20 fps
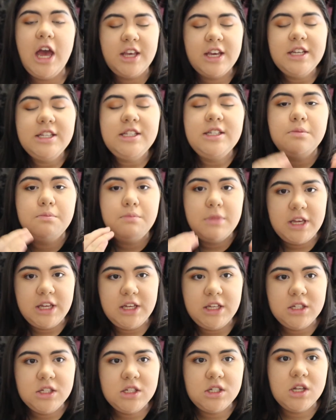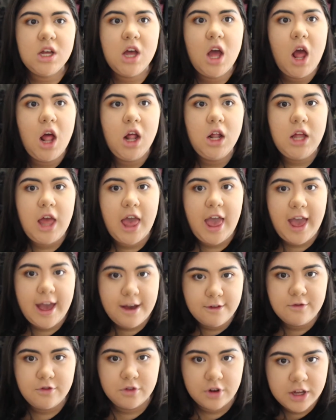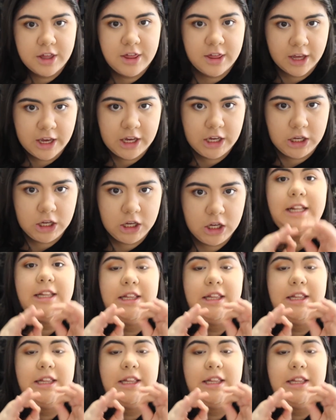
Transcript: This means everything.